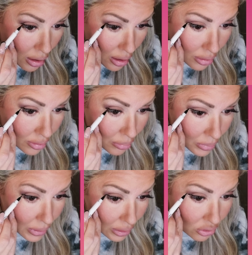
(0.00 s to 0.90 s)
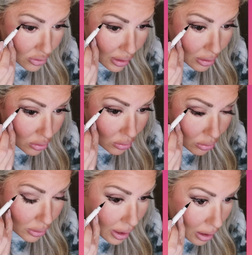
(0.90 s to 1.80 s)
And I typically just like to do it
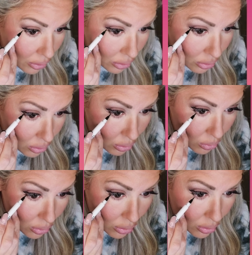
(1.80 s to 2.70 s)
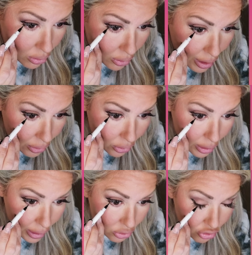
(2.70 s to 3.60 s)
on the outer corner or outer
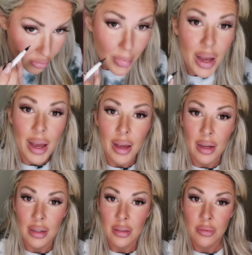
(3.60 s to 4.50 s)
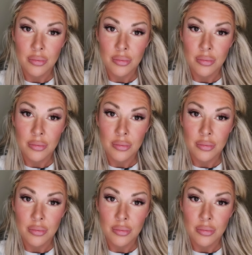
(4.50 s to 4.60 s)
edge of my eye.